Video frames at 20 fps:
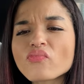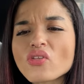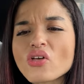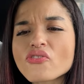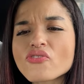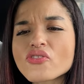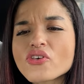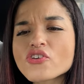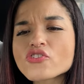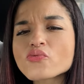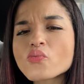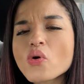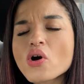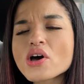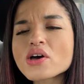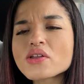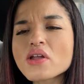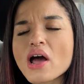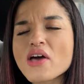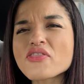This
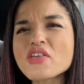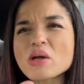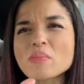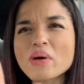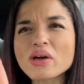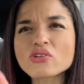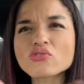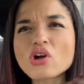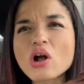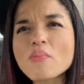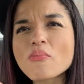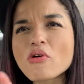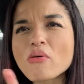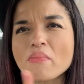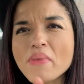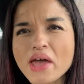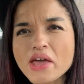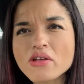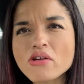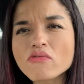one, I think my Crumbl
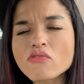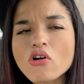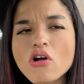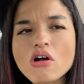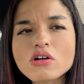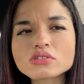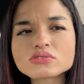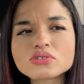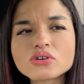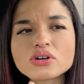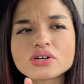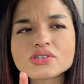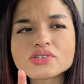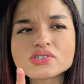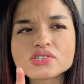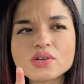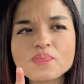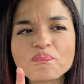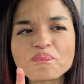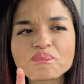made it wrong
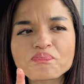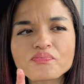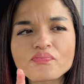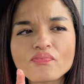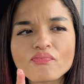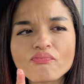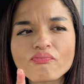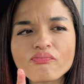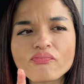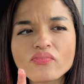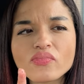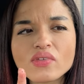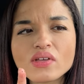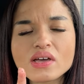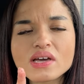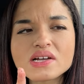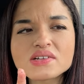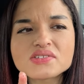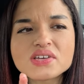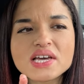because
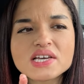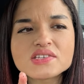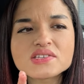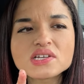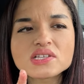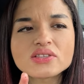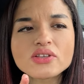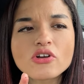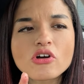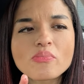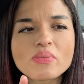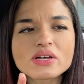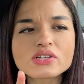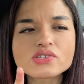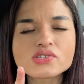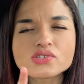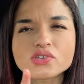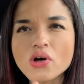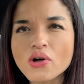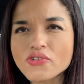it tastes a little bit
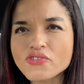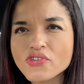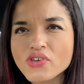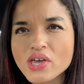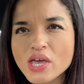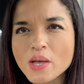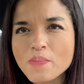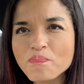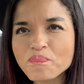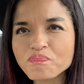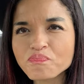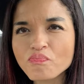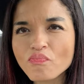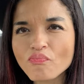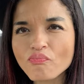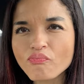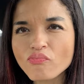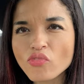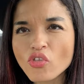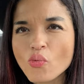salty,
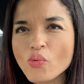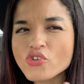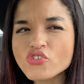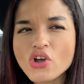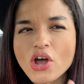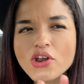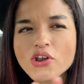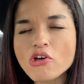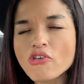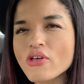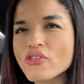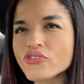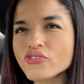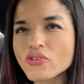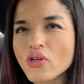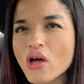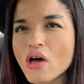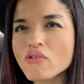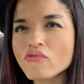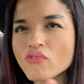which I know that's
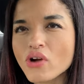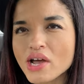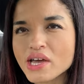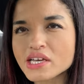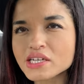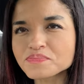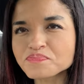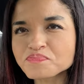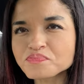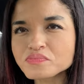not right.